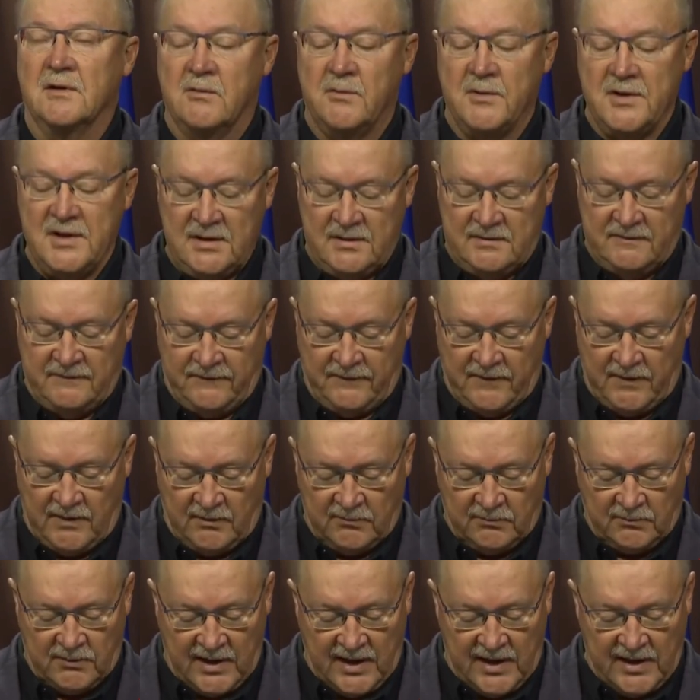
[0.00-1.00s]
wheat,
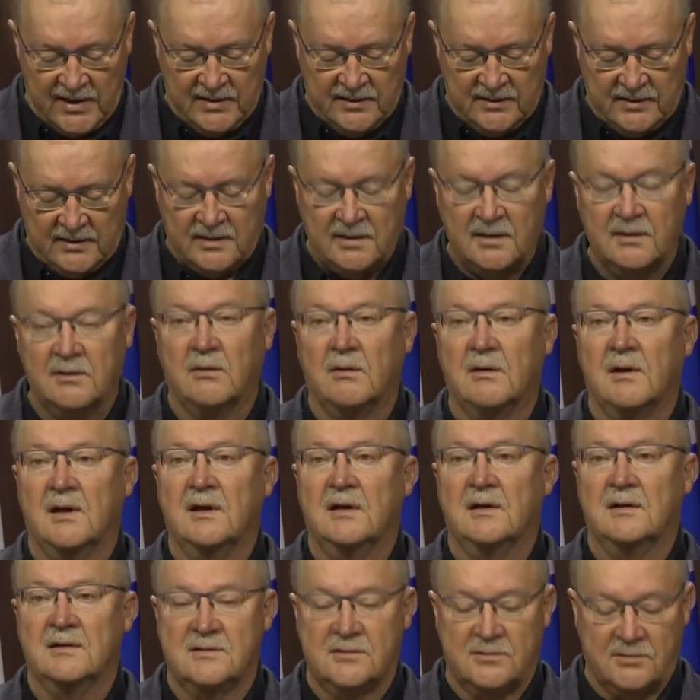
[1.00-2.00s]
fall rye,
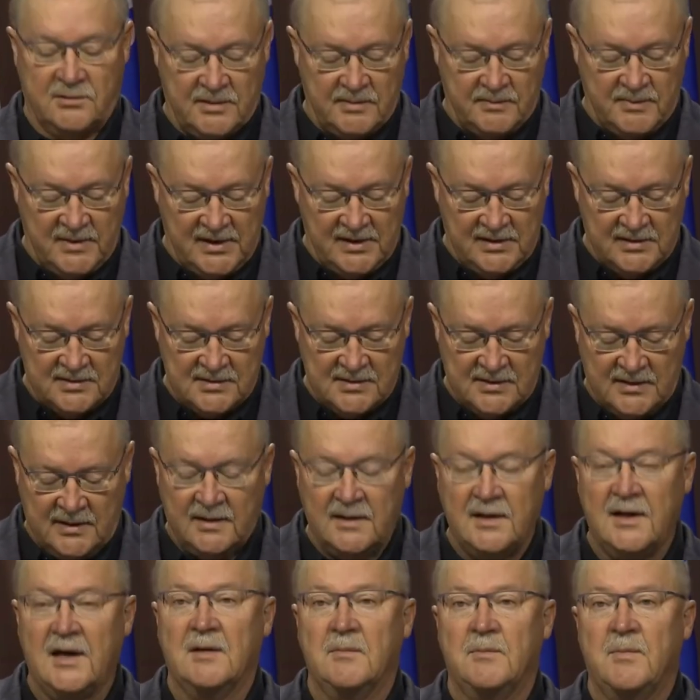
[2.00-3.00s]
canola, soybeans,
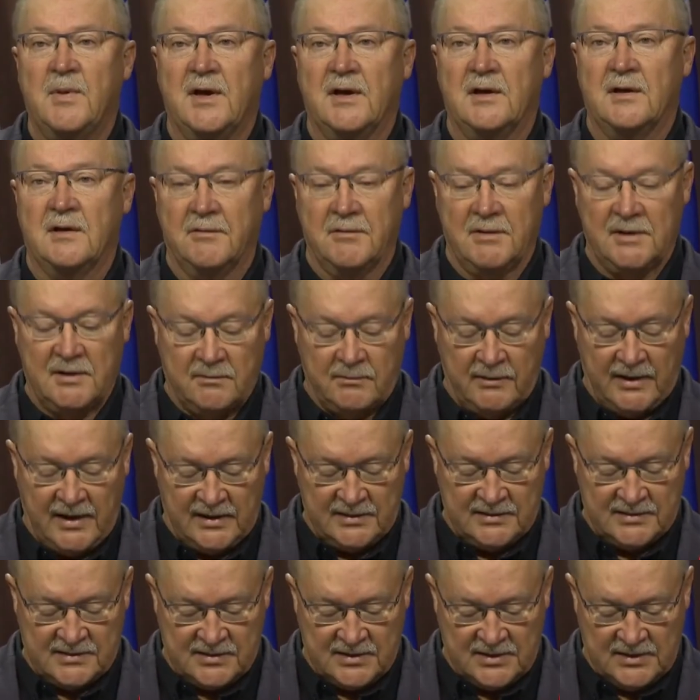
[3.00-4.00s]
and pedigree
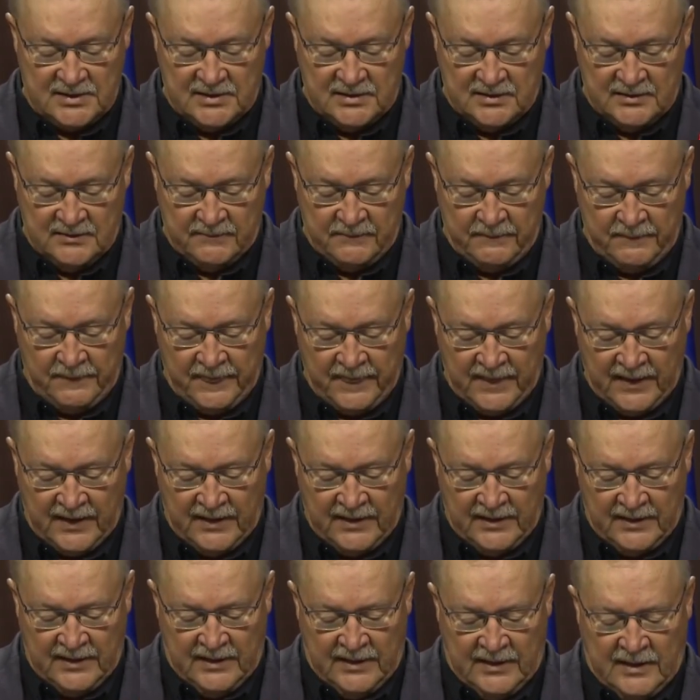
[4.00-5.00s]
grass seed.
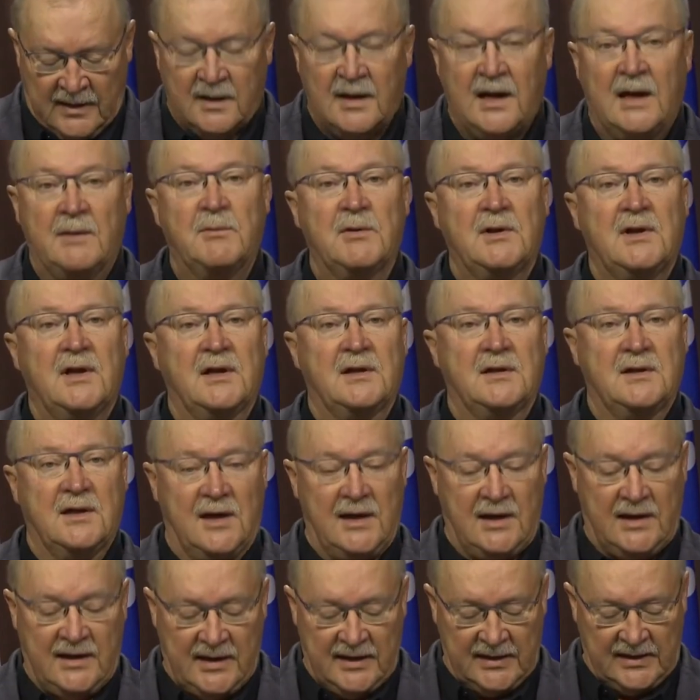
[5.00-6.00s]
I would like to
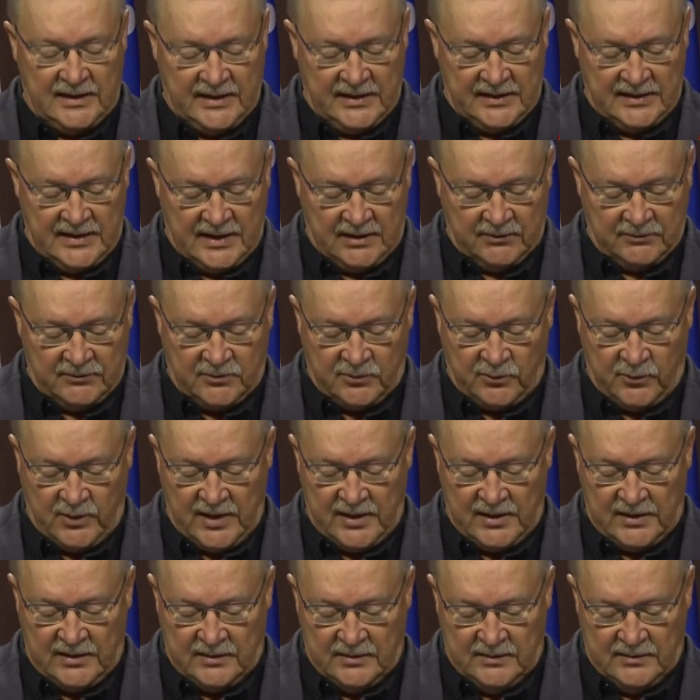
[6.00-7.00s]
highlight how
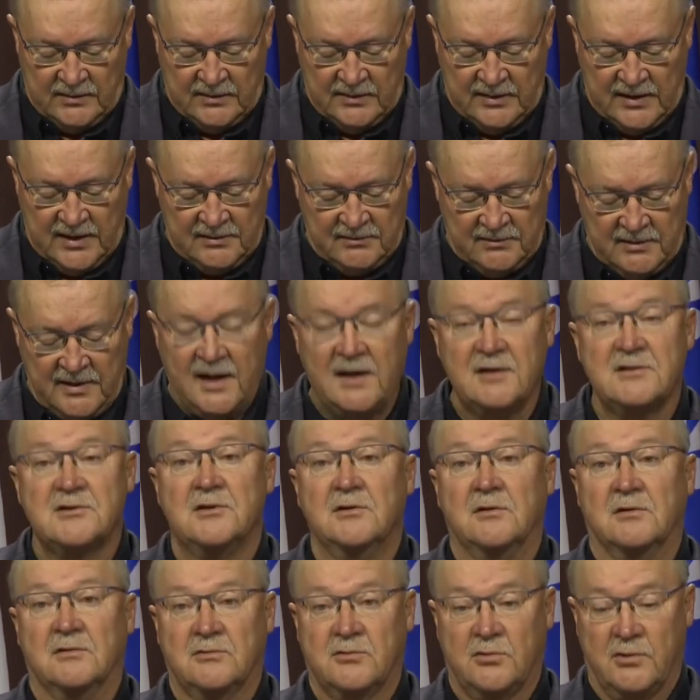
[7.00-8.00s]
trade,
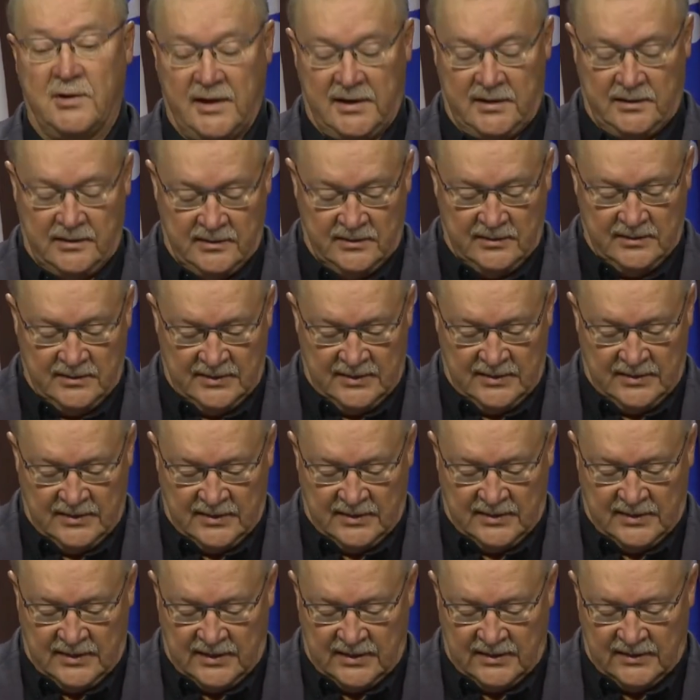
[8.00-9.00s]
international trade,
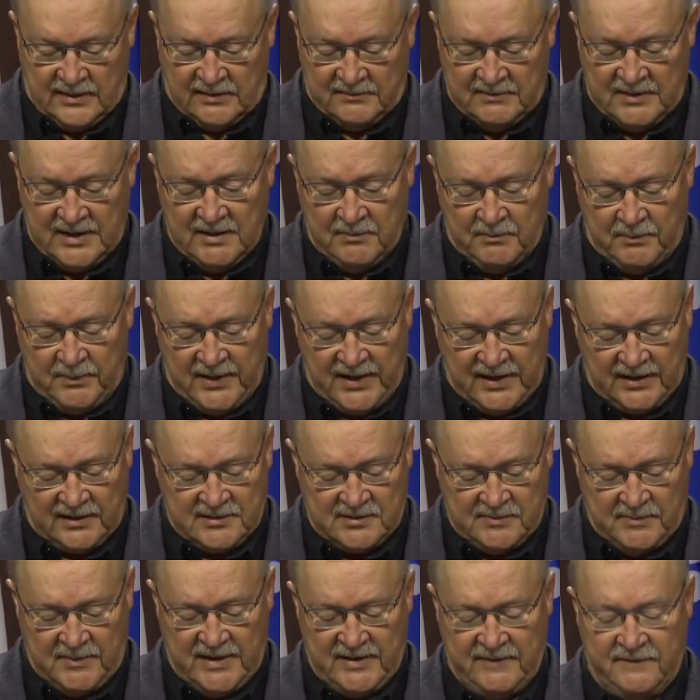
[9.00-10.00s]

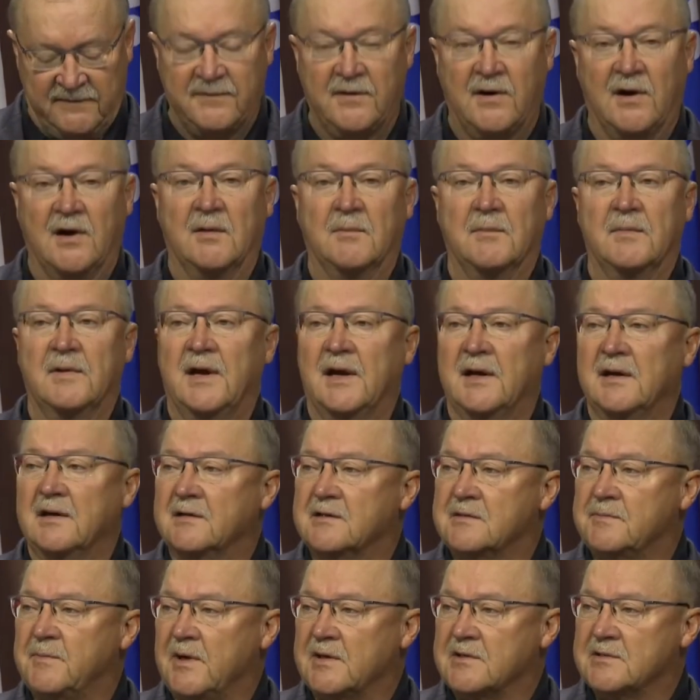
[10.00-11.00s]
impacts my farm, and
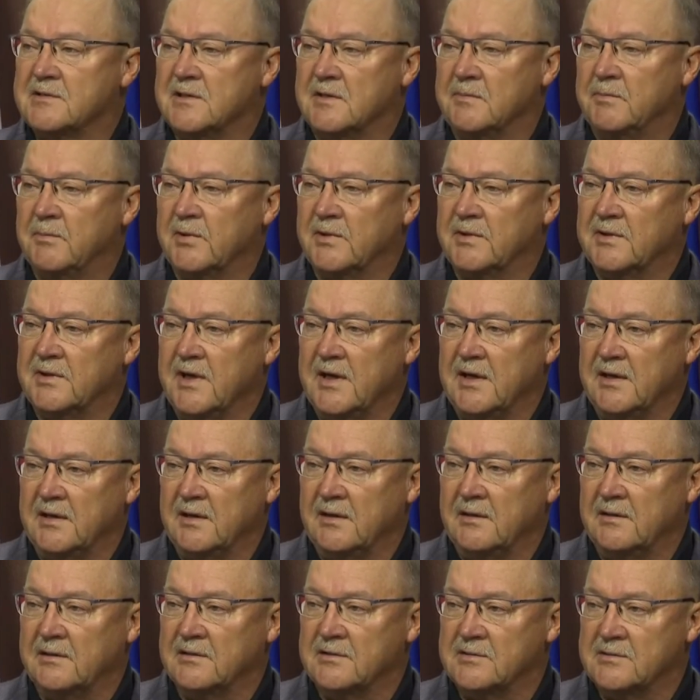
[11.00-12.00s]
especially
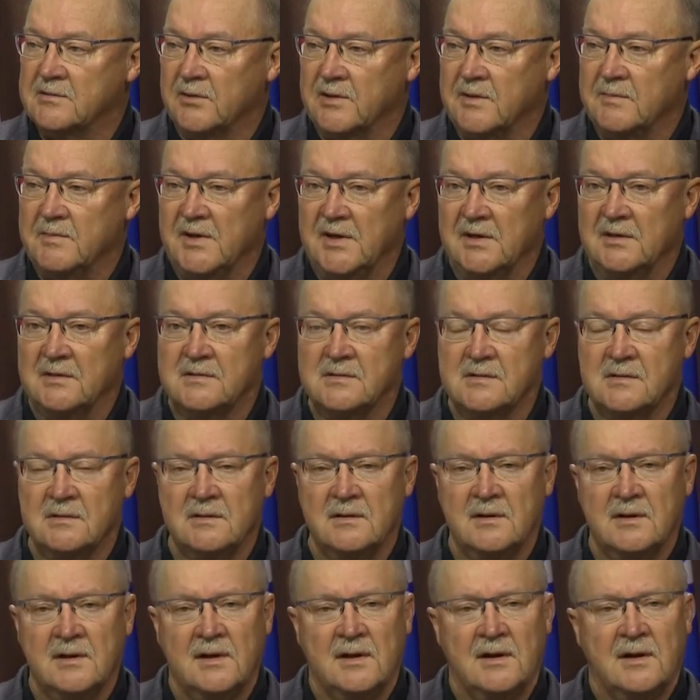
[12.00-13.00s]
pertaining to soybeans.
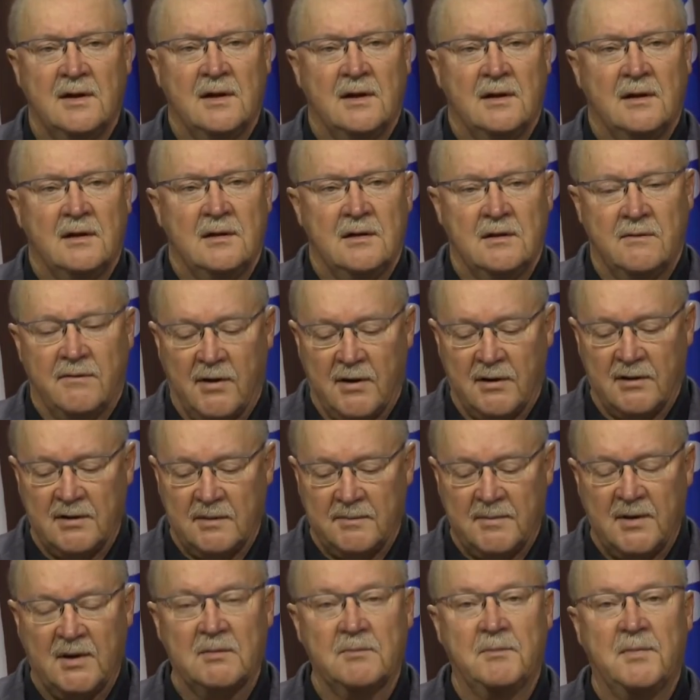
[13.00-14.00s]
You've heard
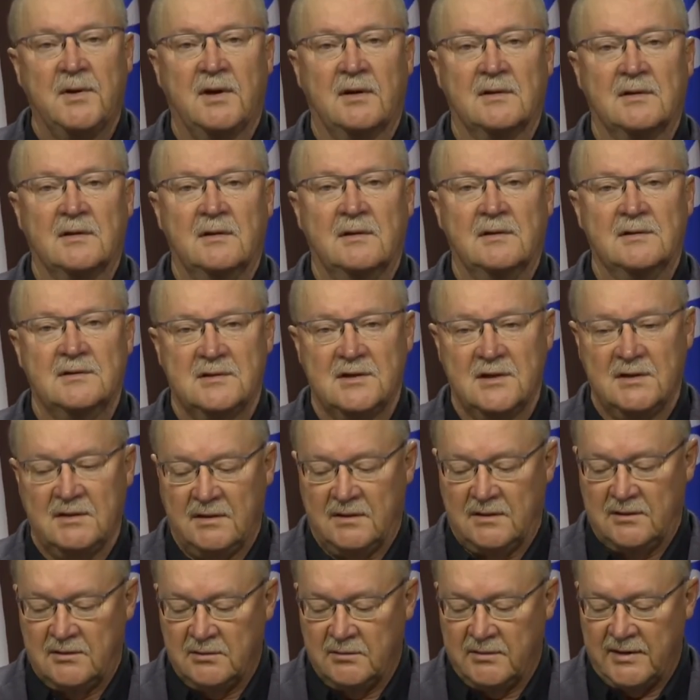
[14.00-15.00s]
about Bill
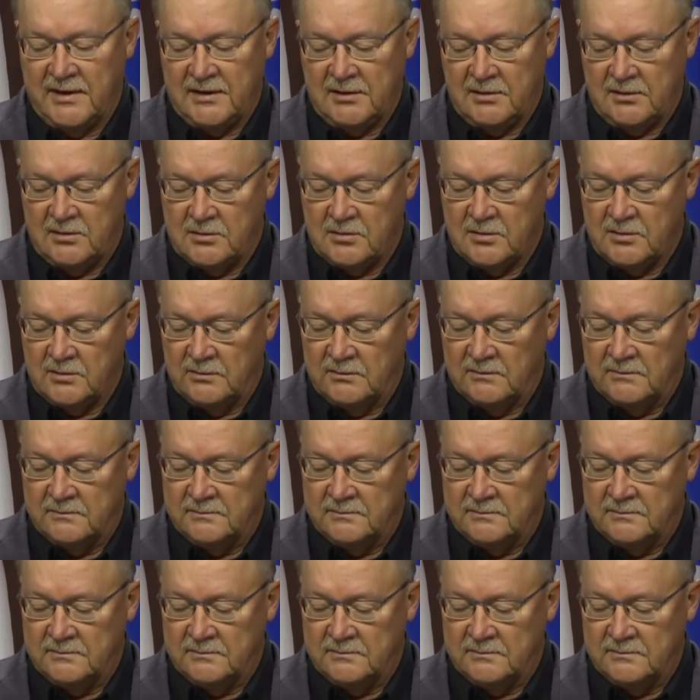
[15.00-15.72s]
C-282